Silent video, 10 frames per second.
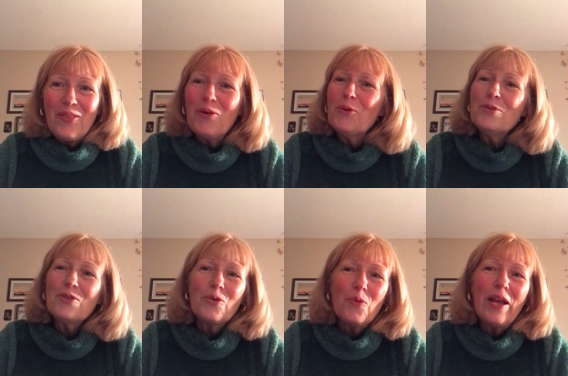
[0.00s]

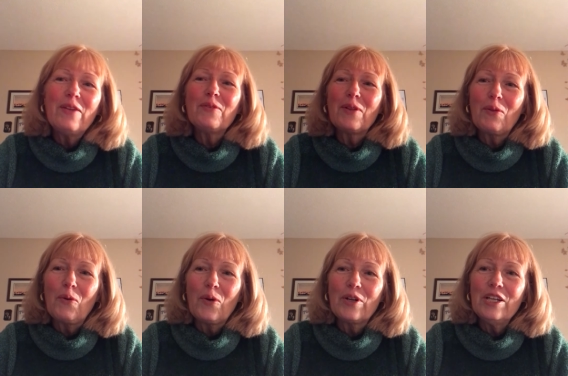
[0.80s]
Those who wait on the
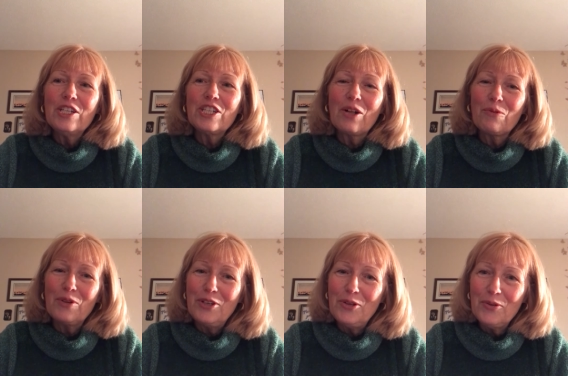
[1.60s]
Lord shall
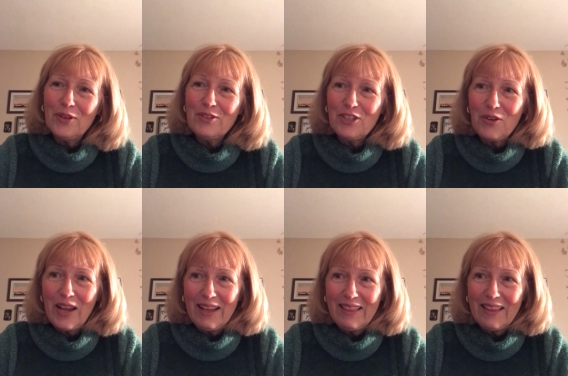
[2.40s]
renew their
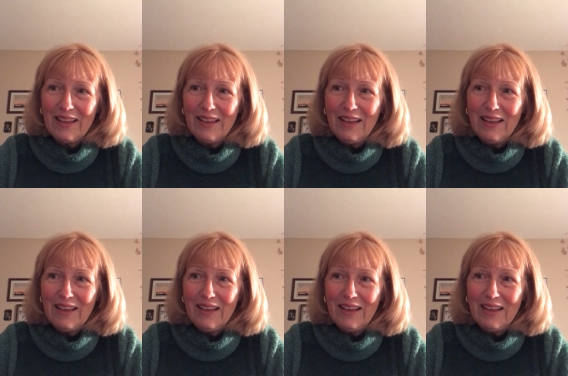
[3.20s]
strength.